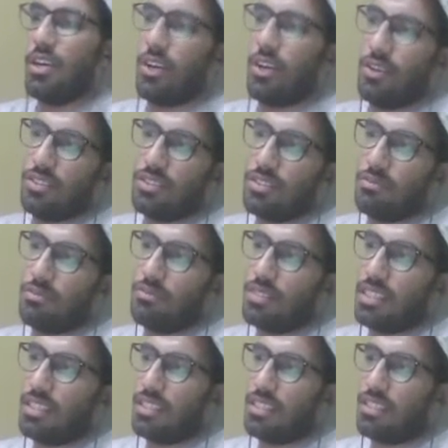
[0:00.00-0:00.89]
Or
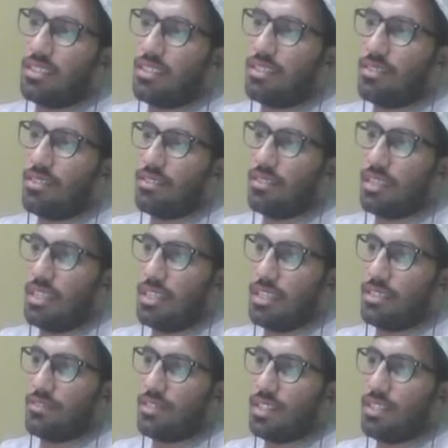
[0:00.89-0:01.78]
something
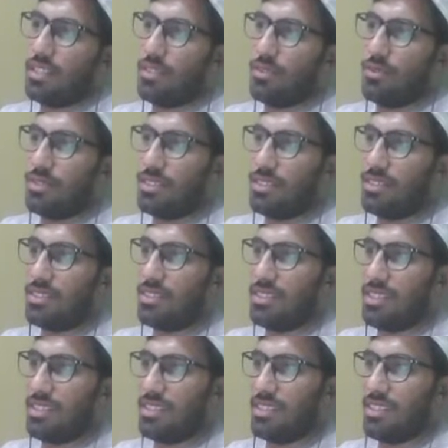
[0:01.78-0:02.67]
else we can do is
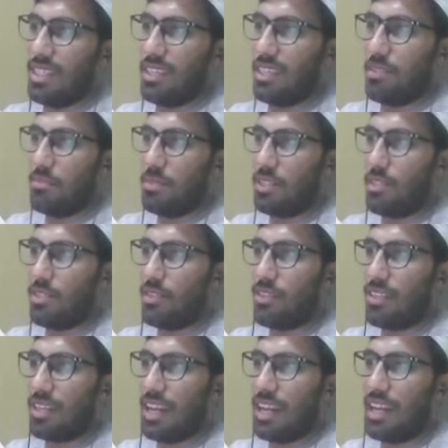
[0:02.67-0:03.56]
there is
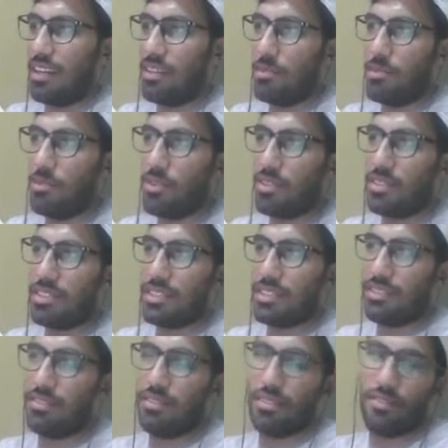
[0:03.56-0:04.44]

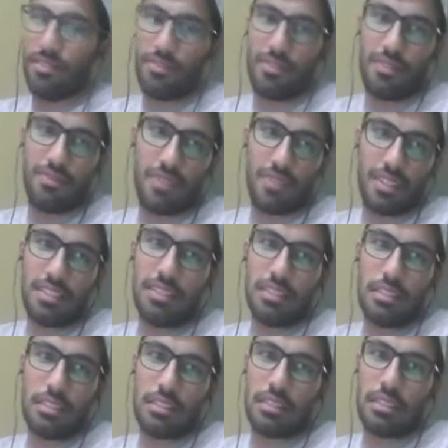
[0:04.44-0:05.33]
np.random.seed. If we fix
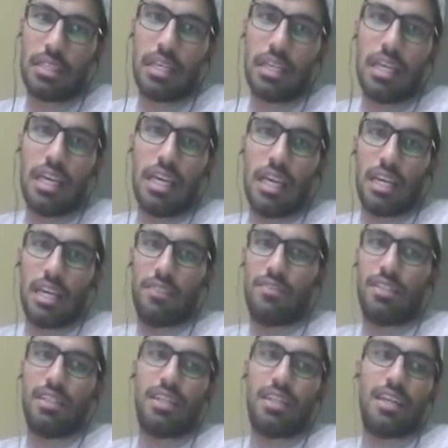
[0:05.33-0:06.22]
this,
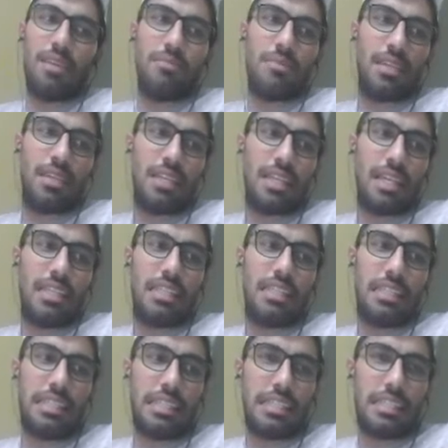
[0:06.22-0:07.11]
every time that
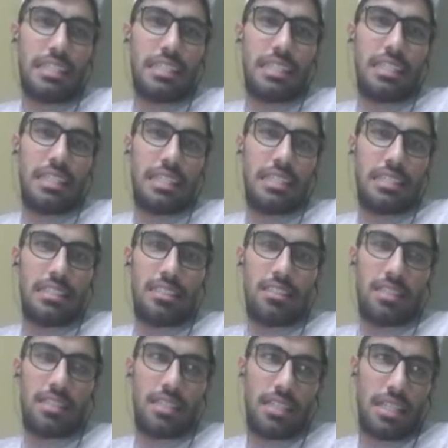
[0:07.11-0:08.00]
80 training
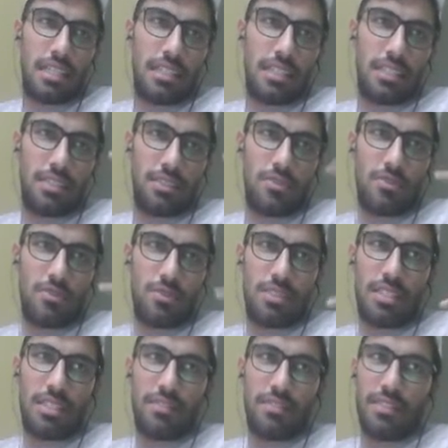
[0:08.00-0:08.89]
set, that 80 rows
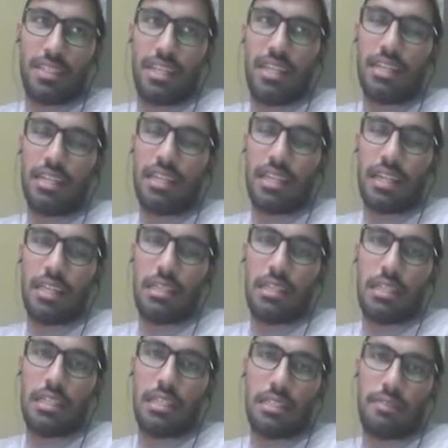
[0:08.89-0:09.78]
that we get right,
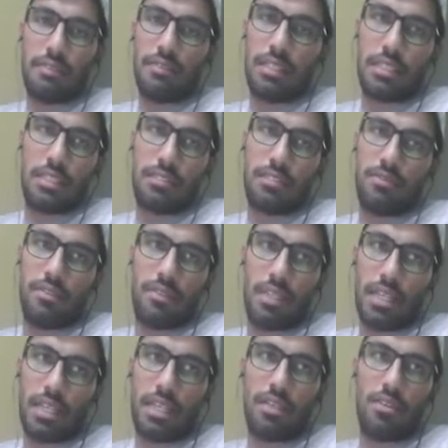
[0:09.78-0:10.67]
that is fixed, we will
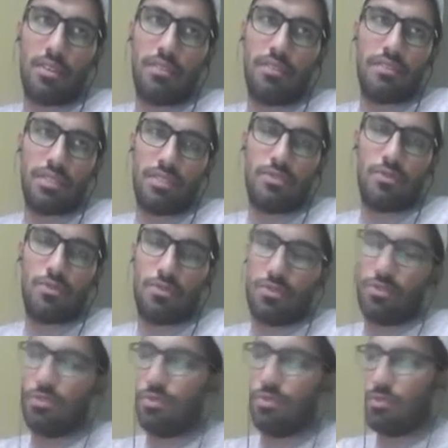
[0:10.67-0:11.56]
get always
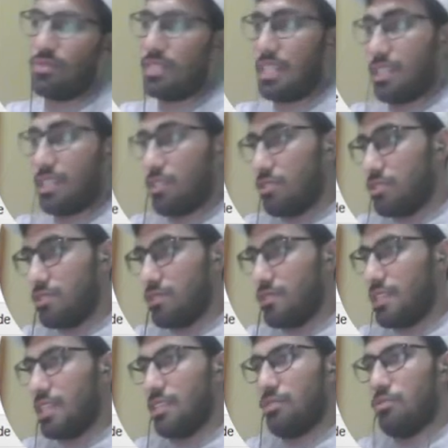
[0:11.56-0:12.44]
those. So that also
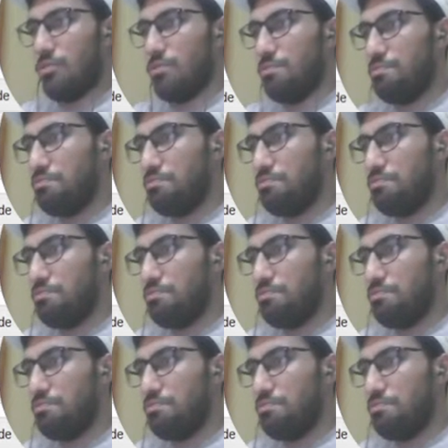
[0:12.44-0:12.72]
we can do.